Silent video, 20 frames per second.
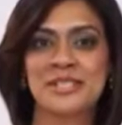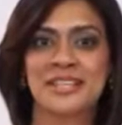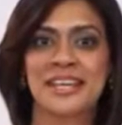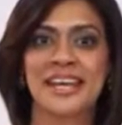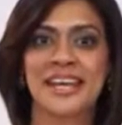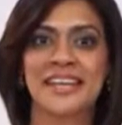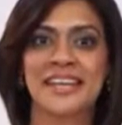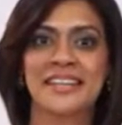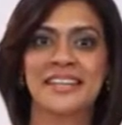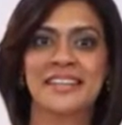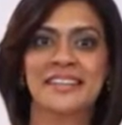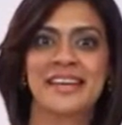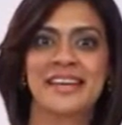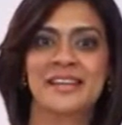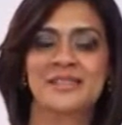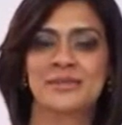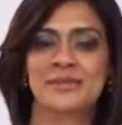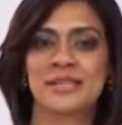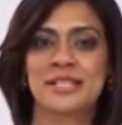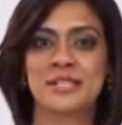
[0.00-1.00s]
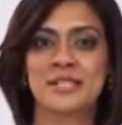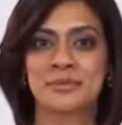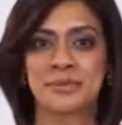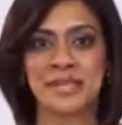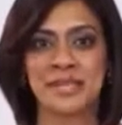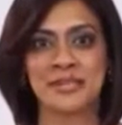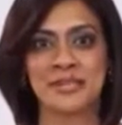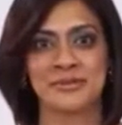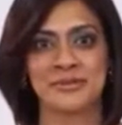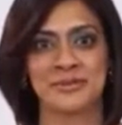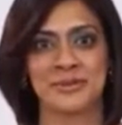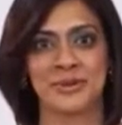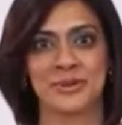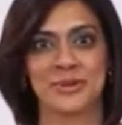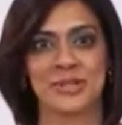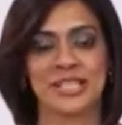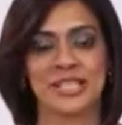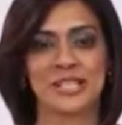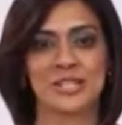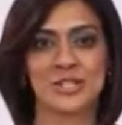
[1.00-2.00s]
to get in that recipe
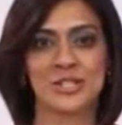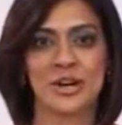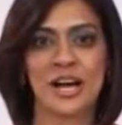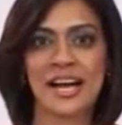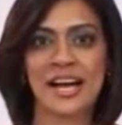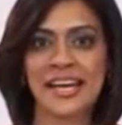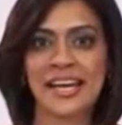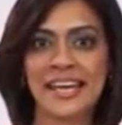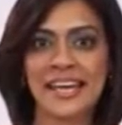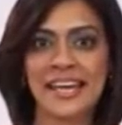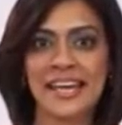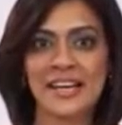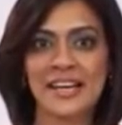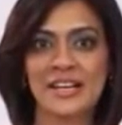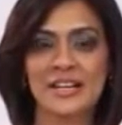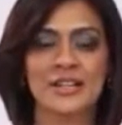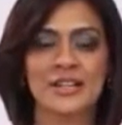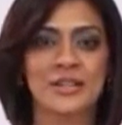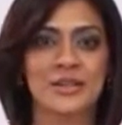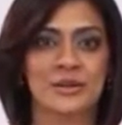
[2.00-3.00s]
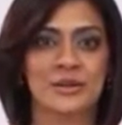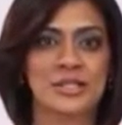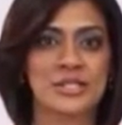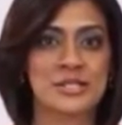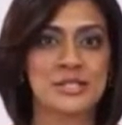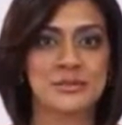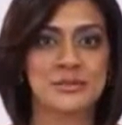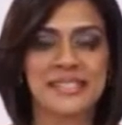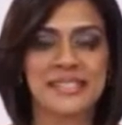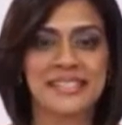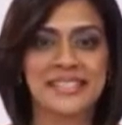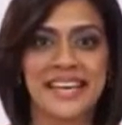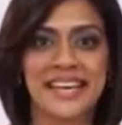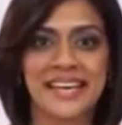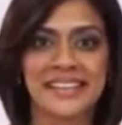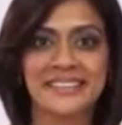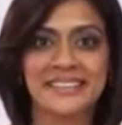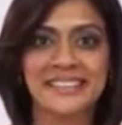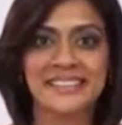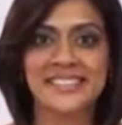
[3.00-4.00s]
for dry hair or split
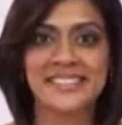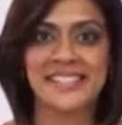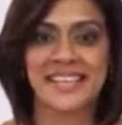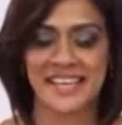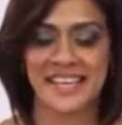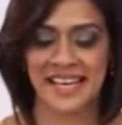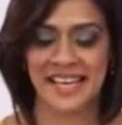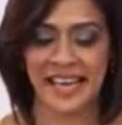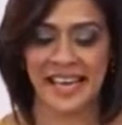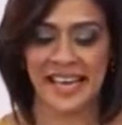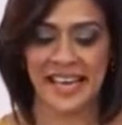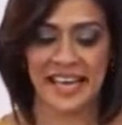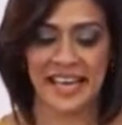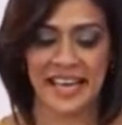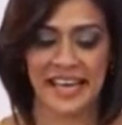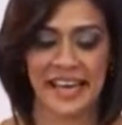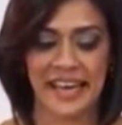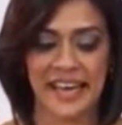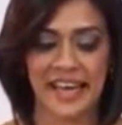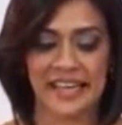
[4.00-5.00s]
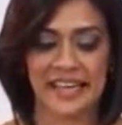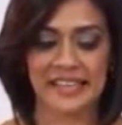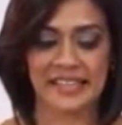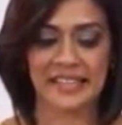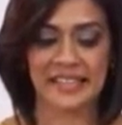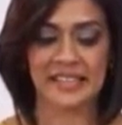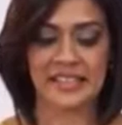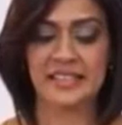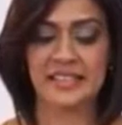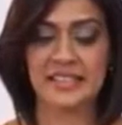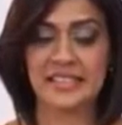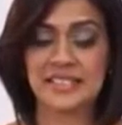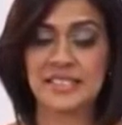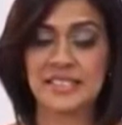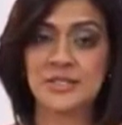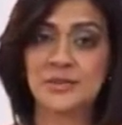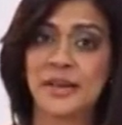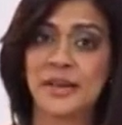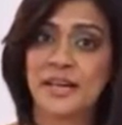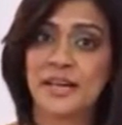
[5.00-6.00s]
ends. And this
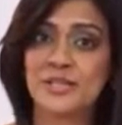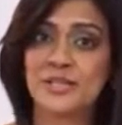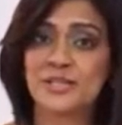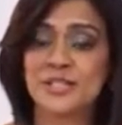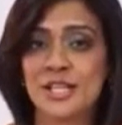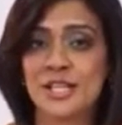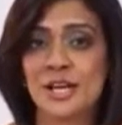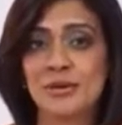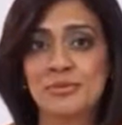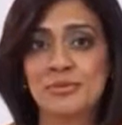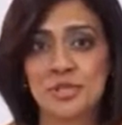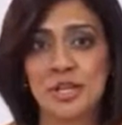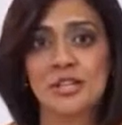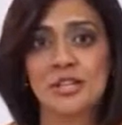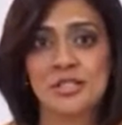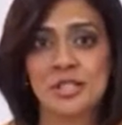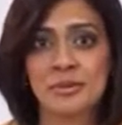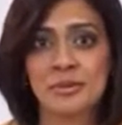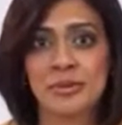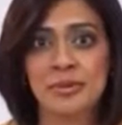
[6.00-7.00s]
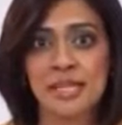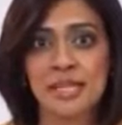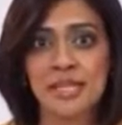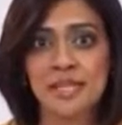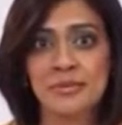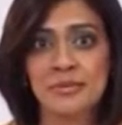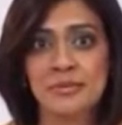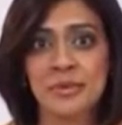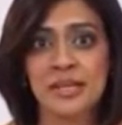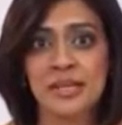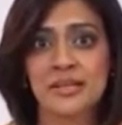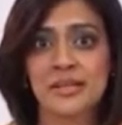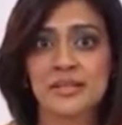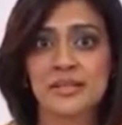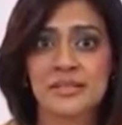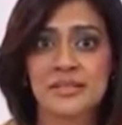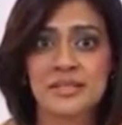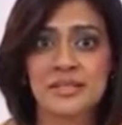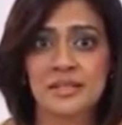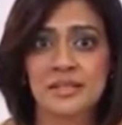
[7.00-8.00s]
is where you stop judging me,
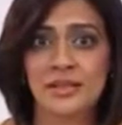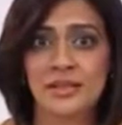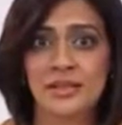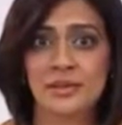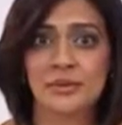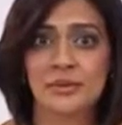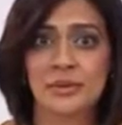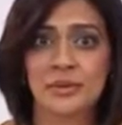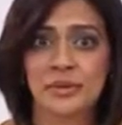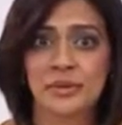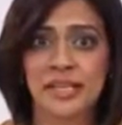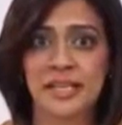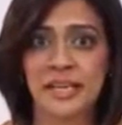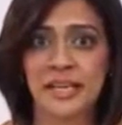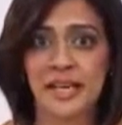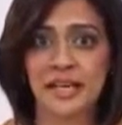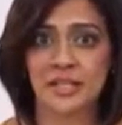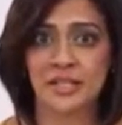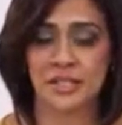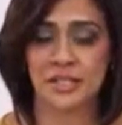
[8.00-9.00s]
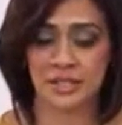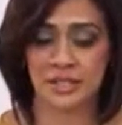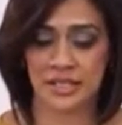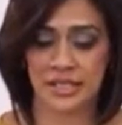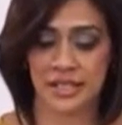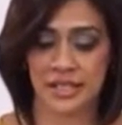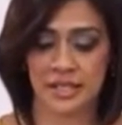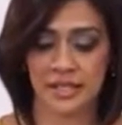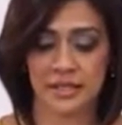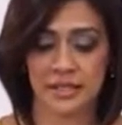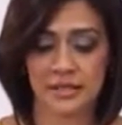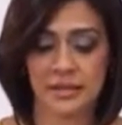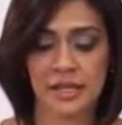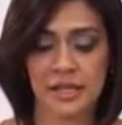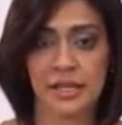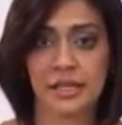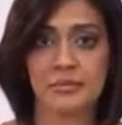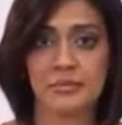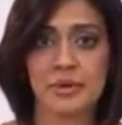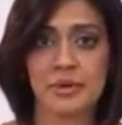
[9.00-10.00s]
because you will be actually
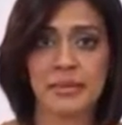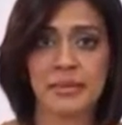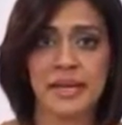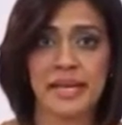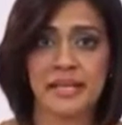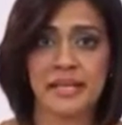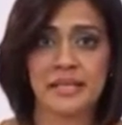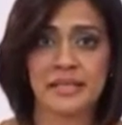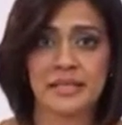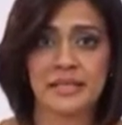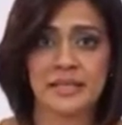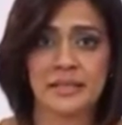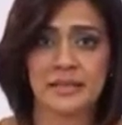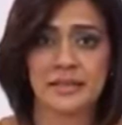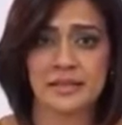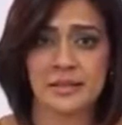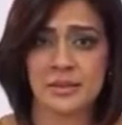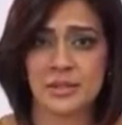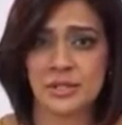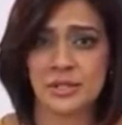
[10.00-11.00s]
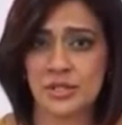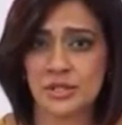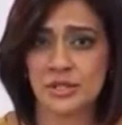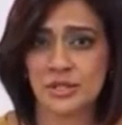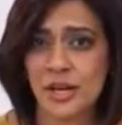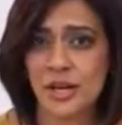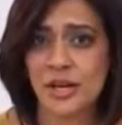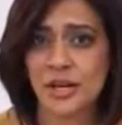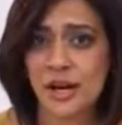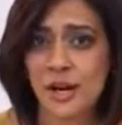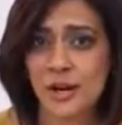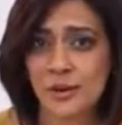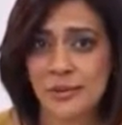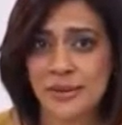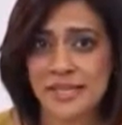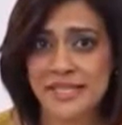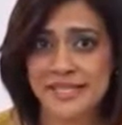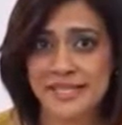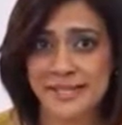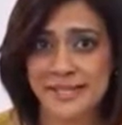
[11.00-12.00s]
looking at my baking skills, which are not
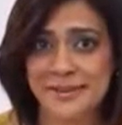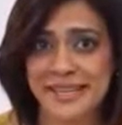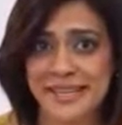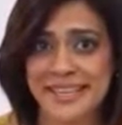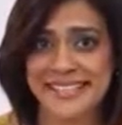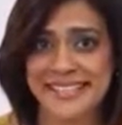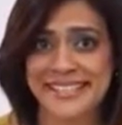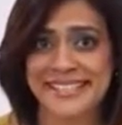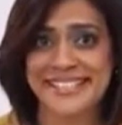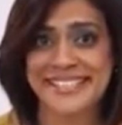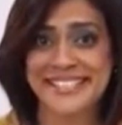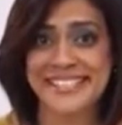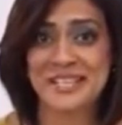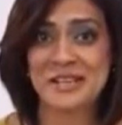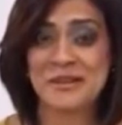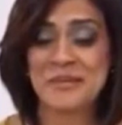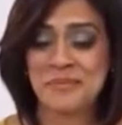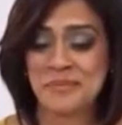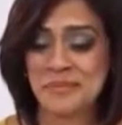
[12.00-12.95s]
always the greatest.